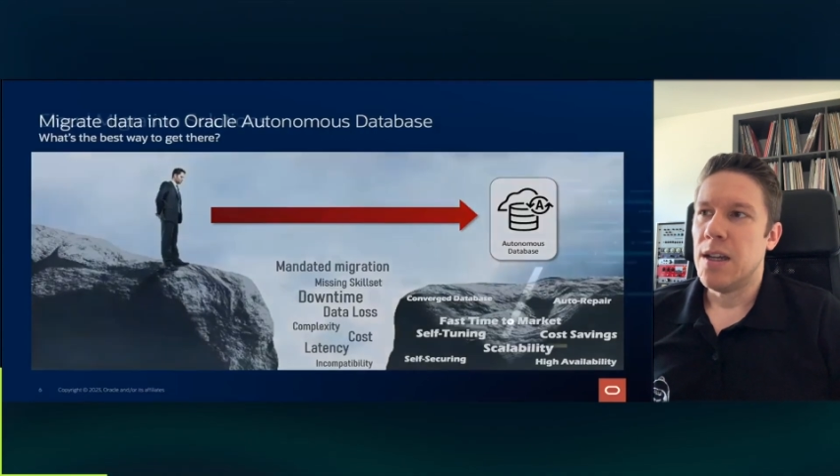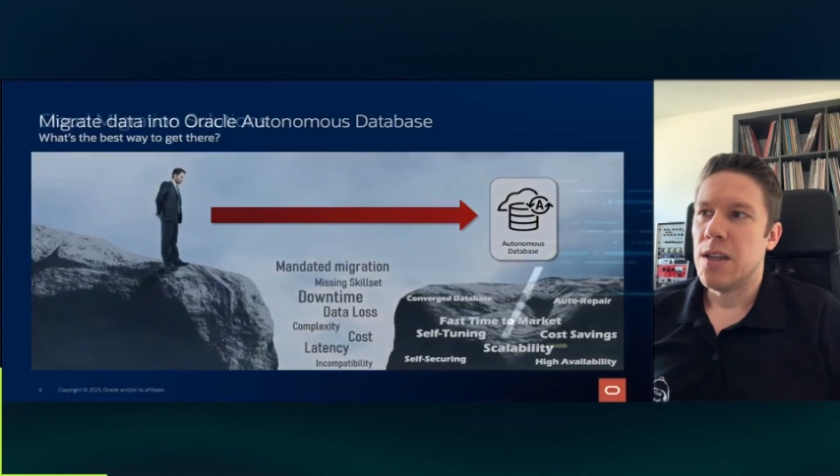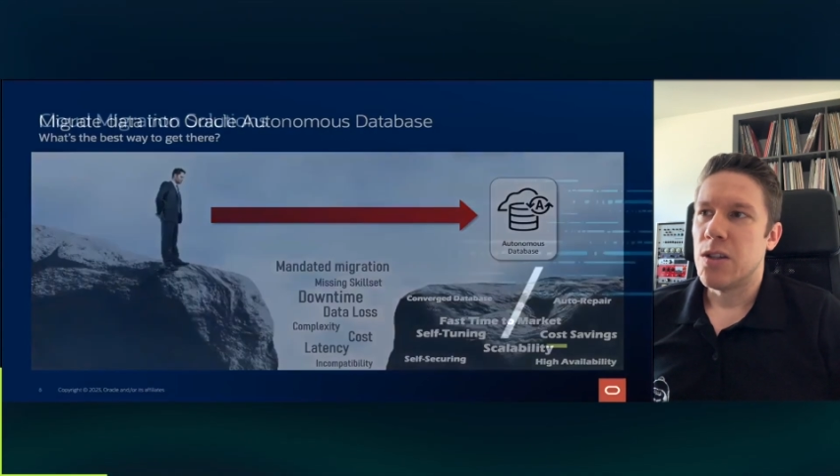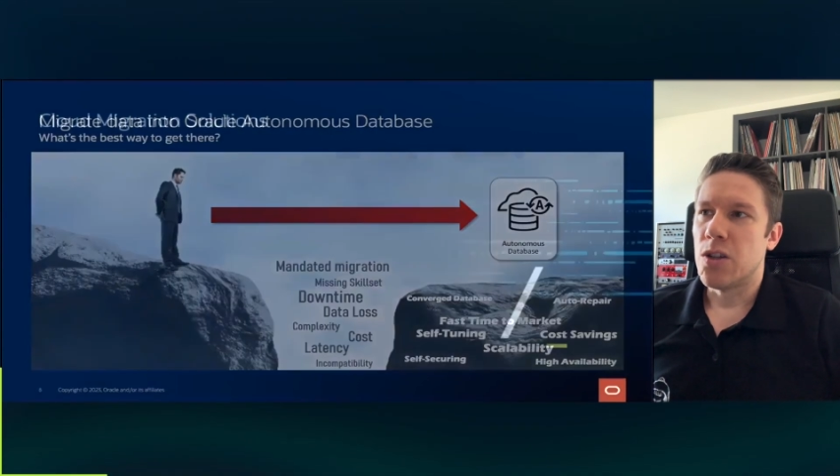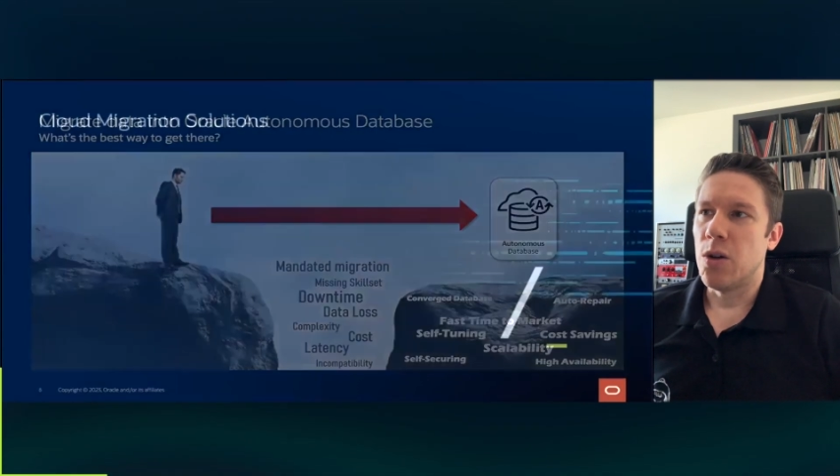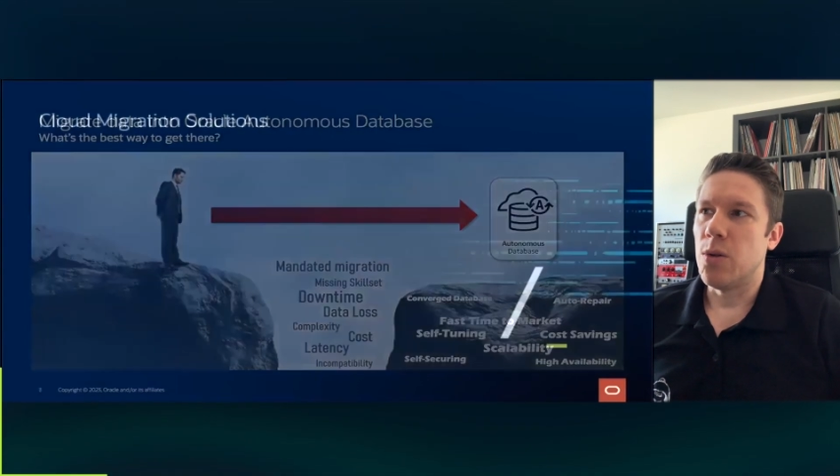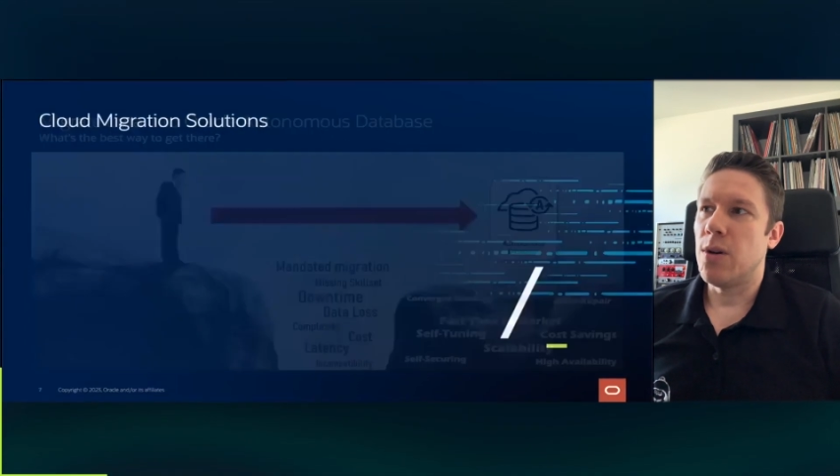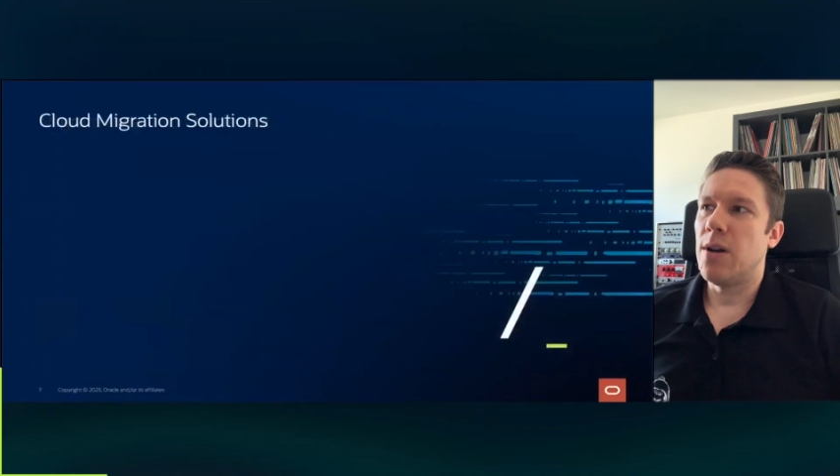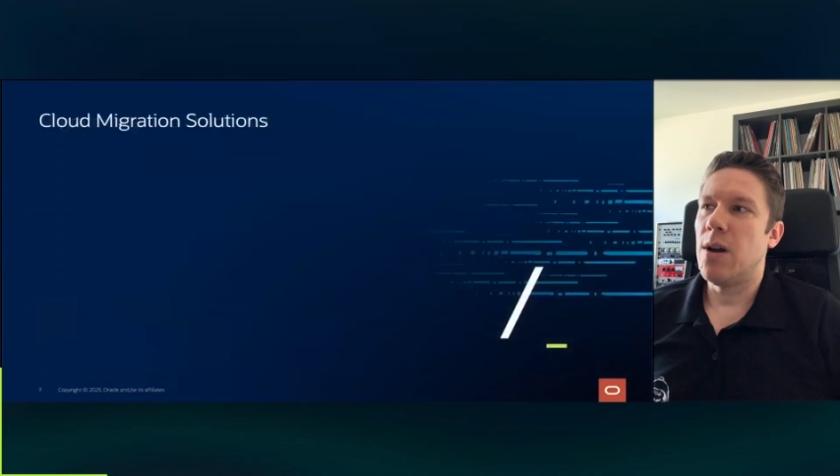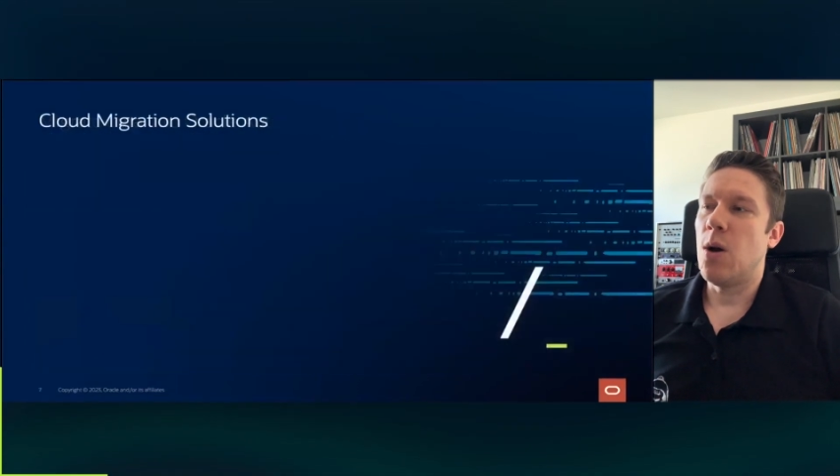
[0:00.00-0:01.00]
So
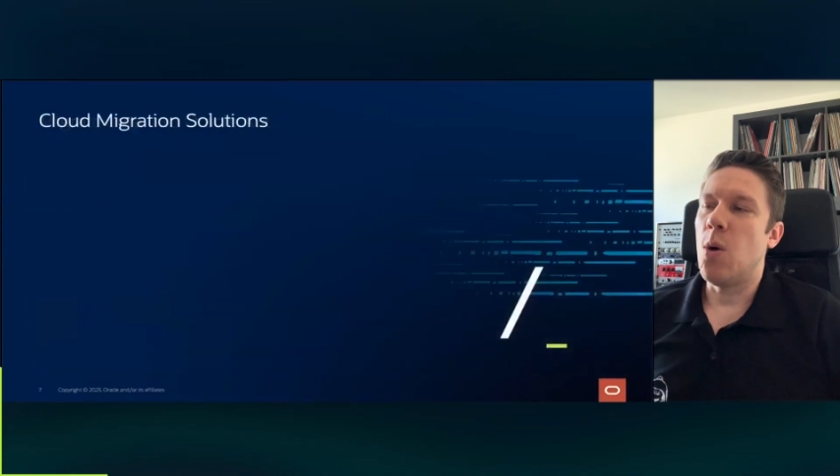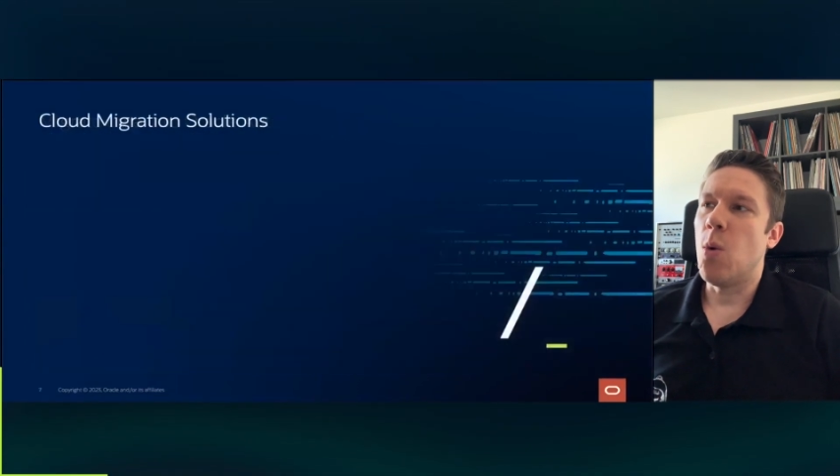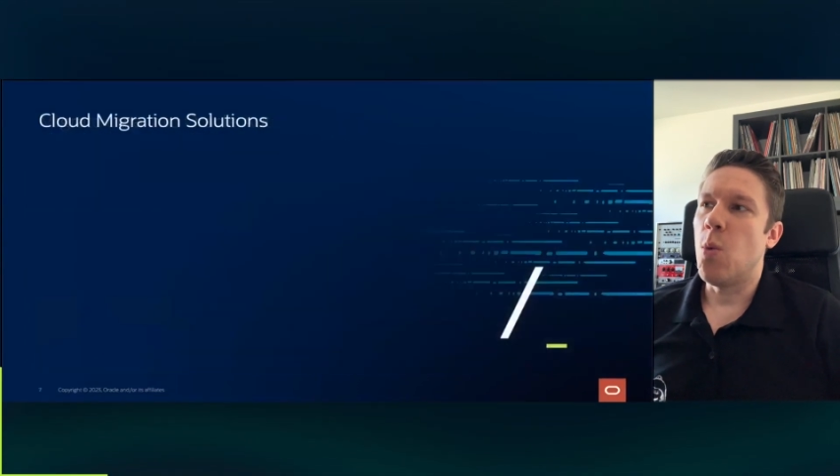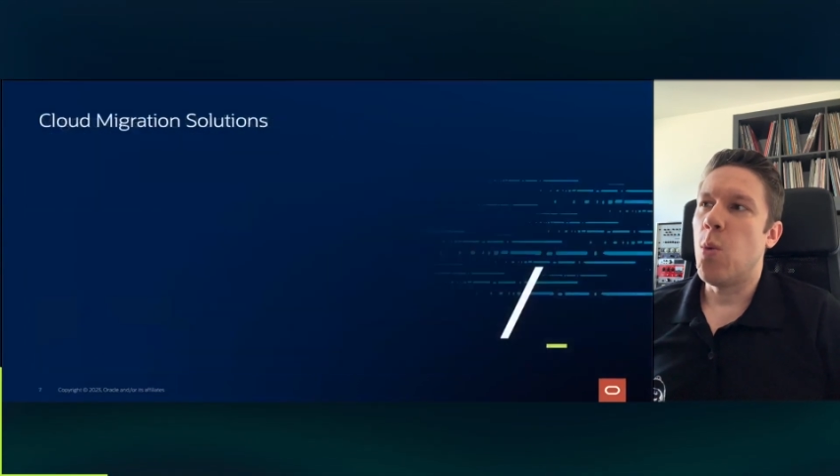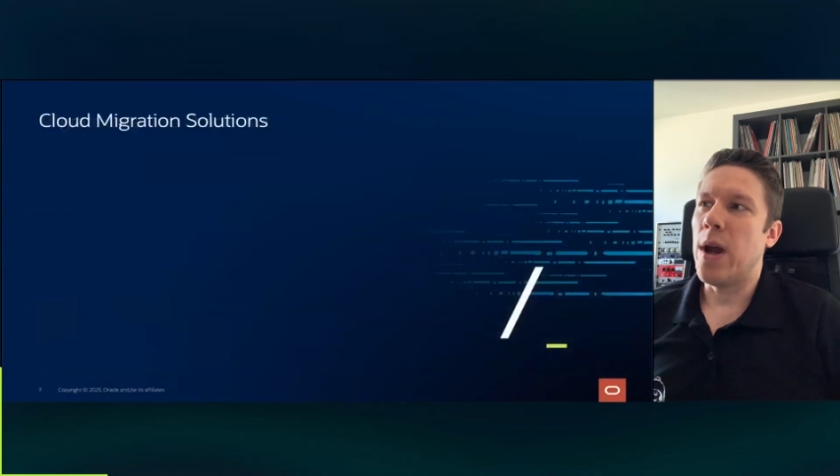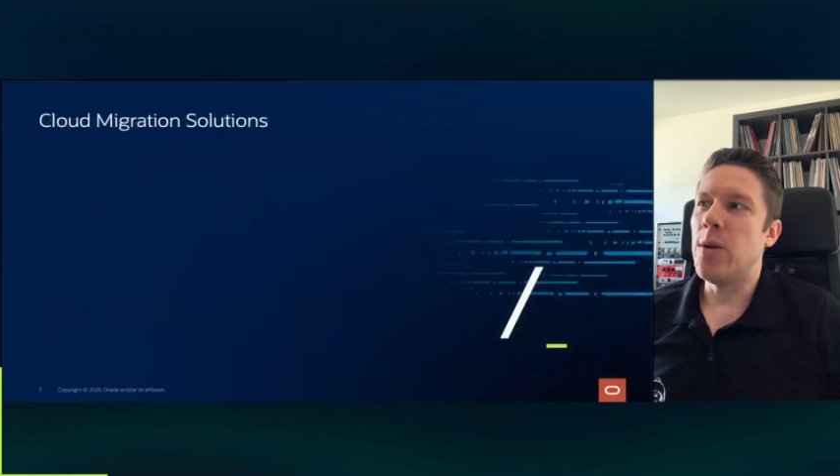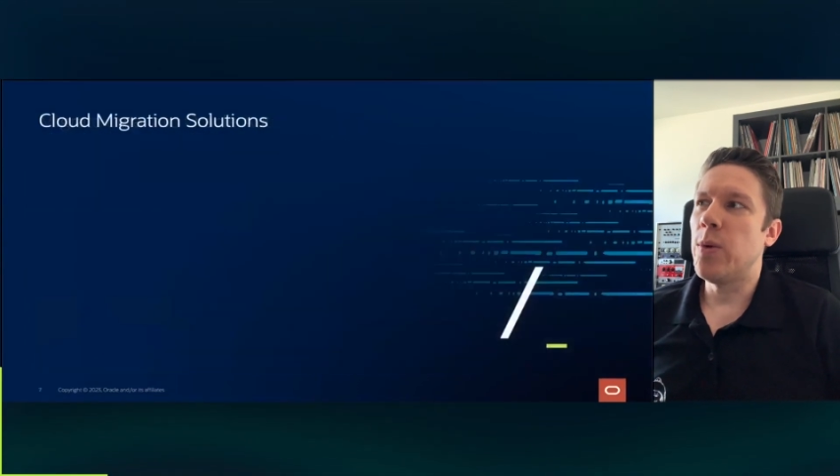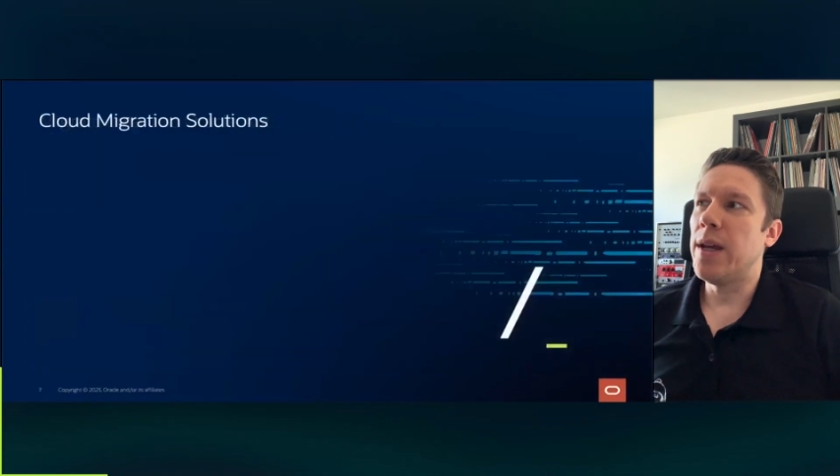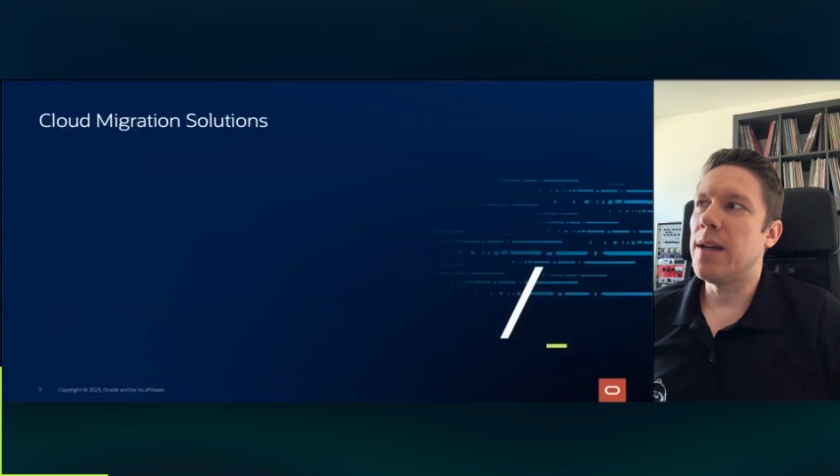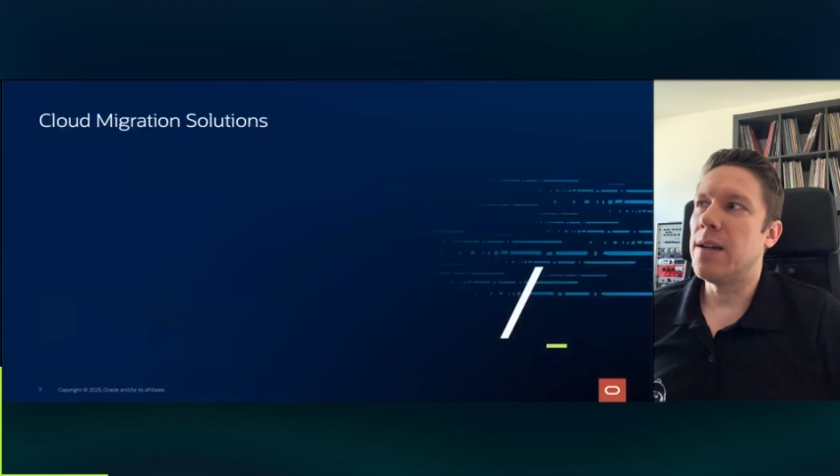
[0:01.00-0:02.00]
when
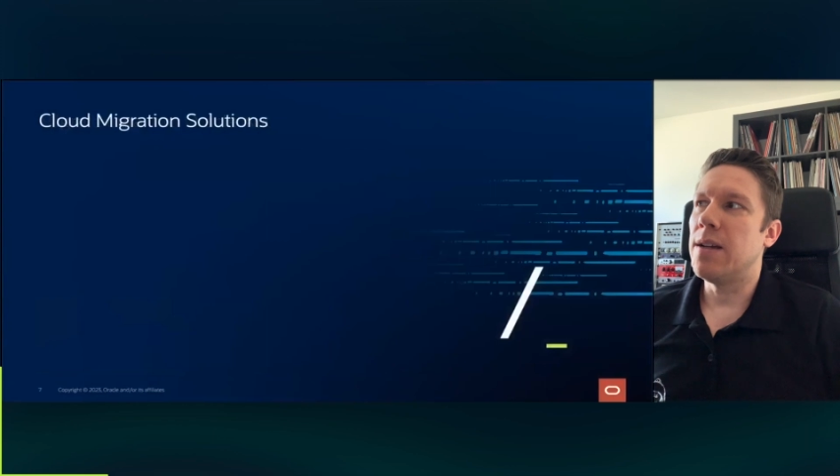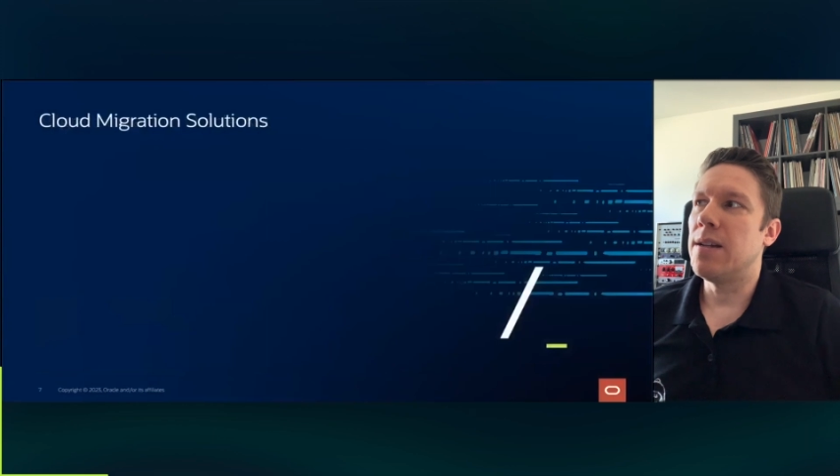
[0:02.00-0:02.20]
we